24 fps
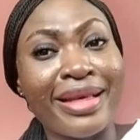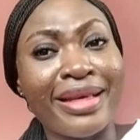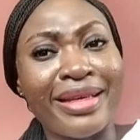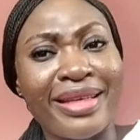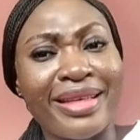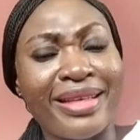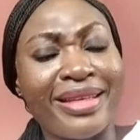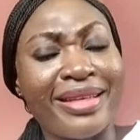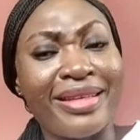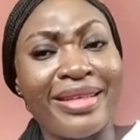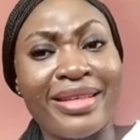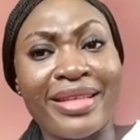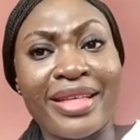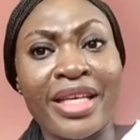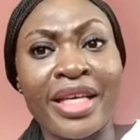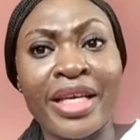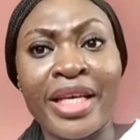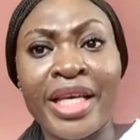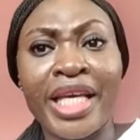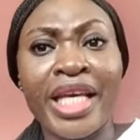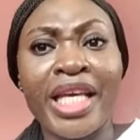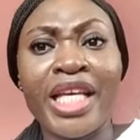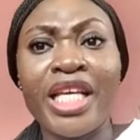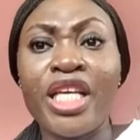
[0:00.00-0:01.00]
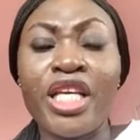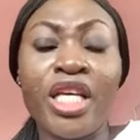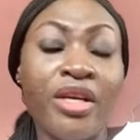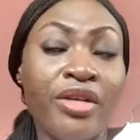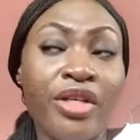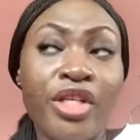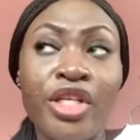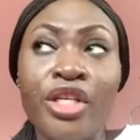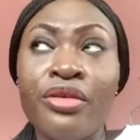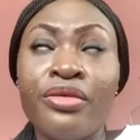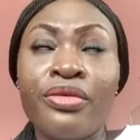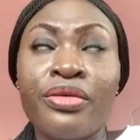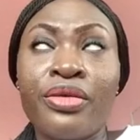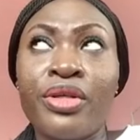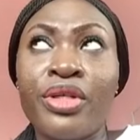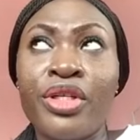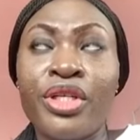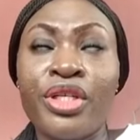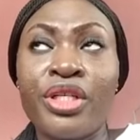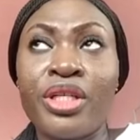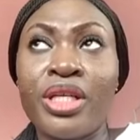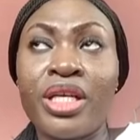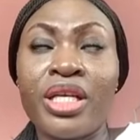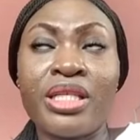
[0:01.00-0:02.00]
Like,
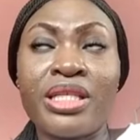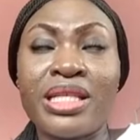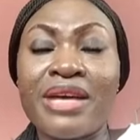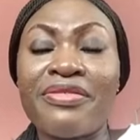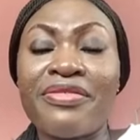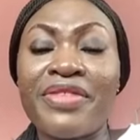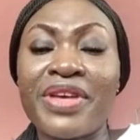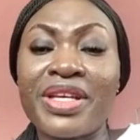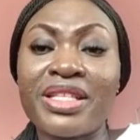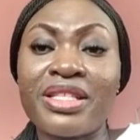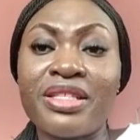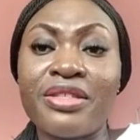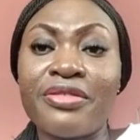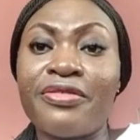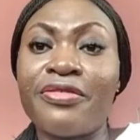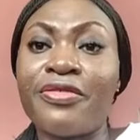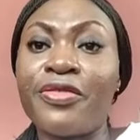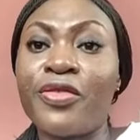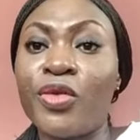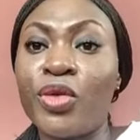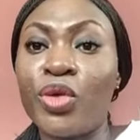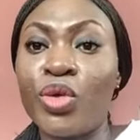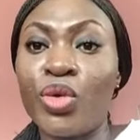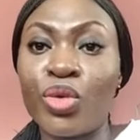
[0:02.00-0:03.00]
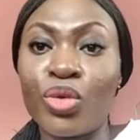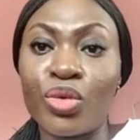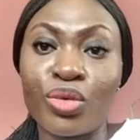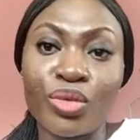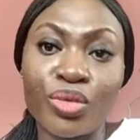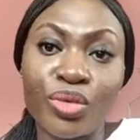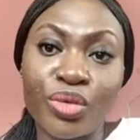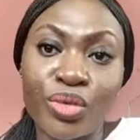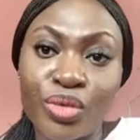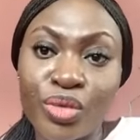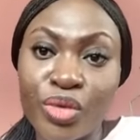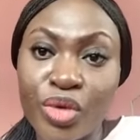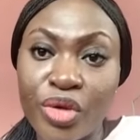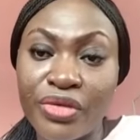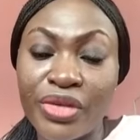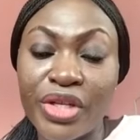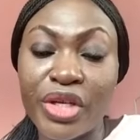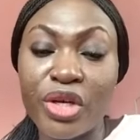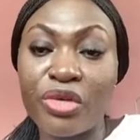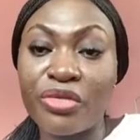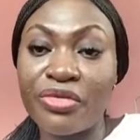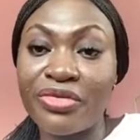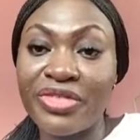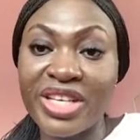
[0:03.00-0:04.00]
it affects the flow
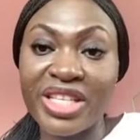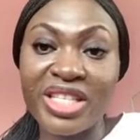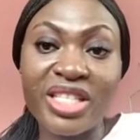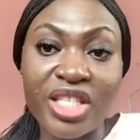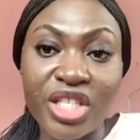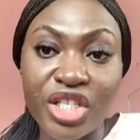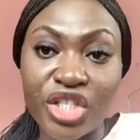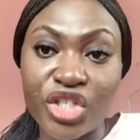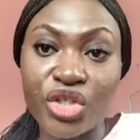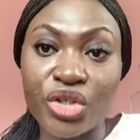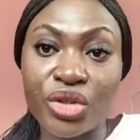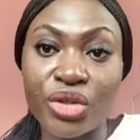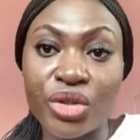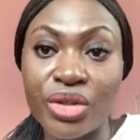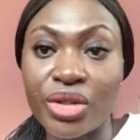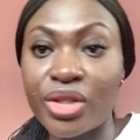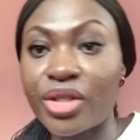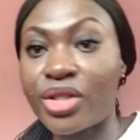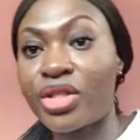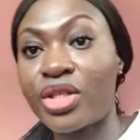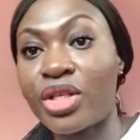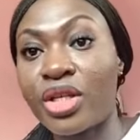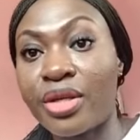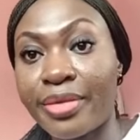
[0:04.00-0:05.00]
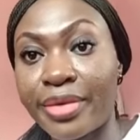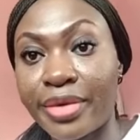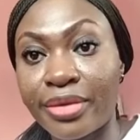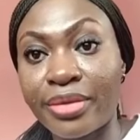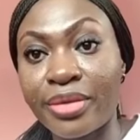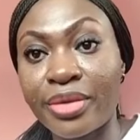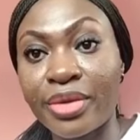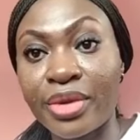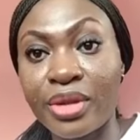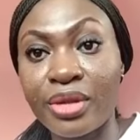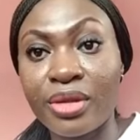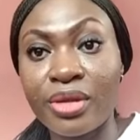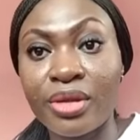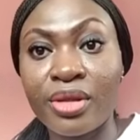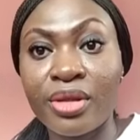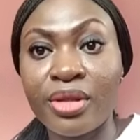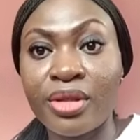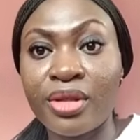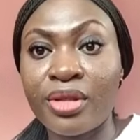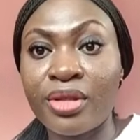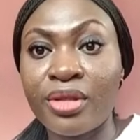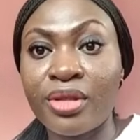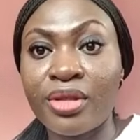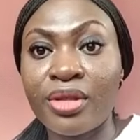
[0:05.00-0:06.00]
of the conversation on the table.
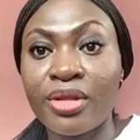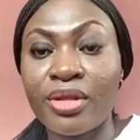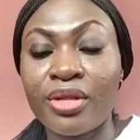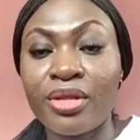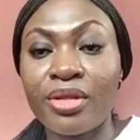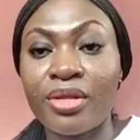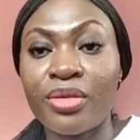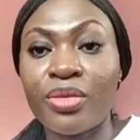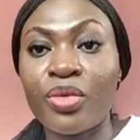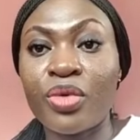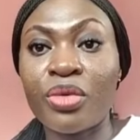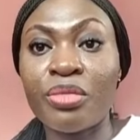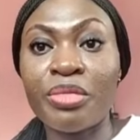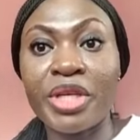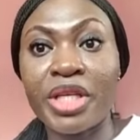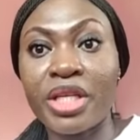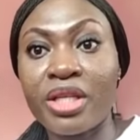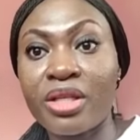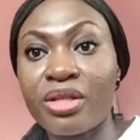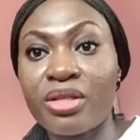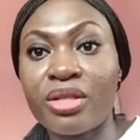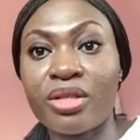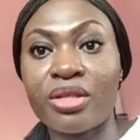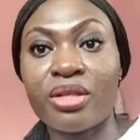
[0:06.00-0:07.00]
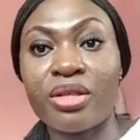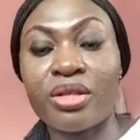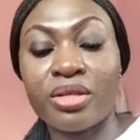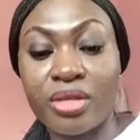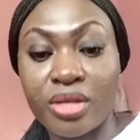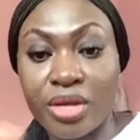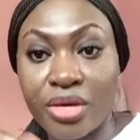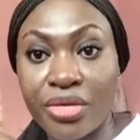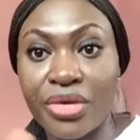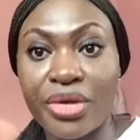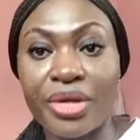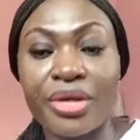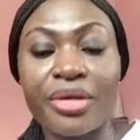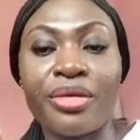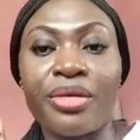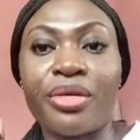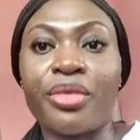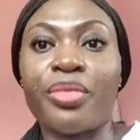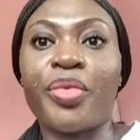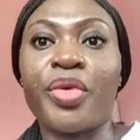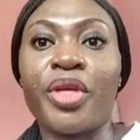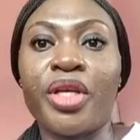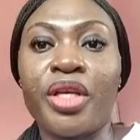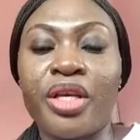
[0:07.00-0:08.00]
1 minute, sorry,
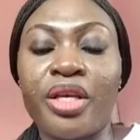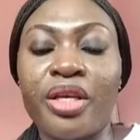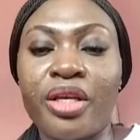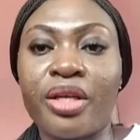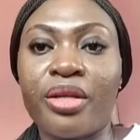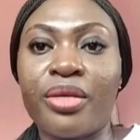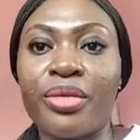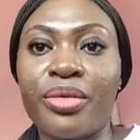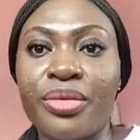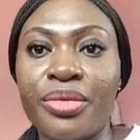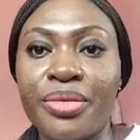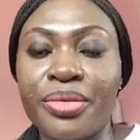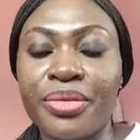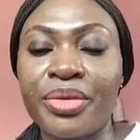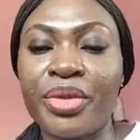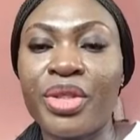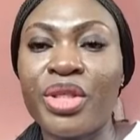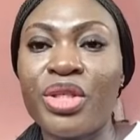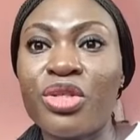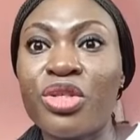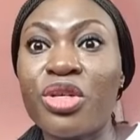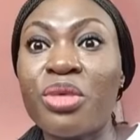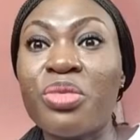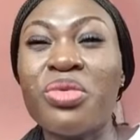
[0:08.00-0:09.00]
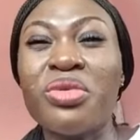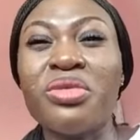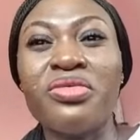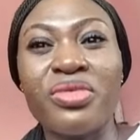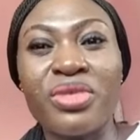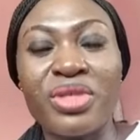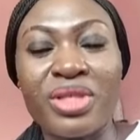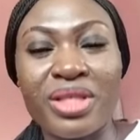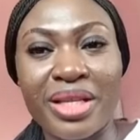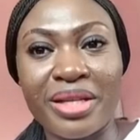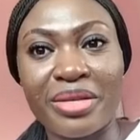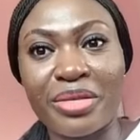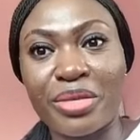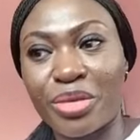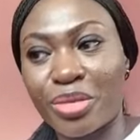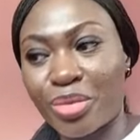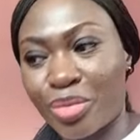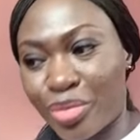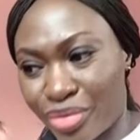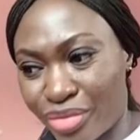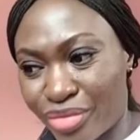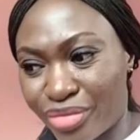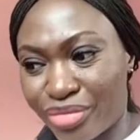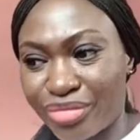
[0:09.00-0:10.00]
pick, hello. Some will even stand
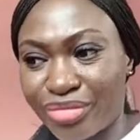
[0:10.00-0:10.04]
up.